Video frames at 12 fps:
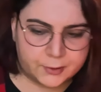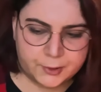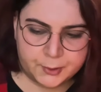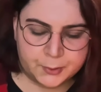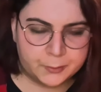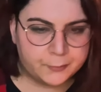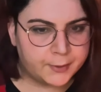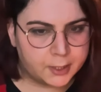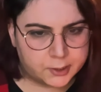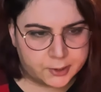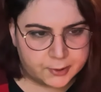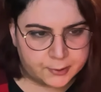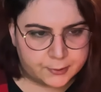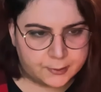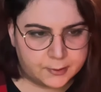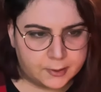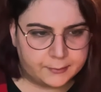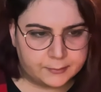2
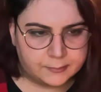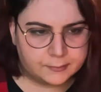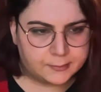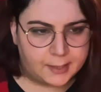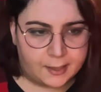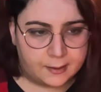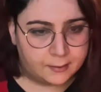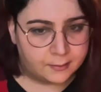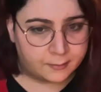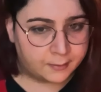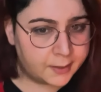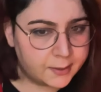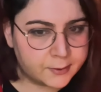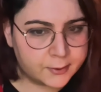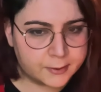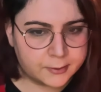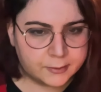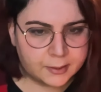villages, and their
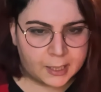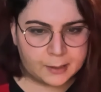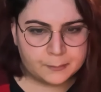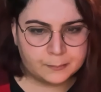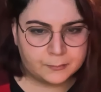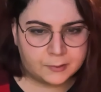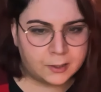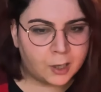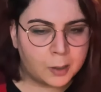leaders can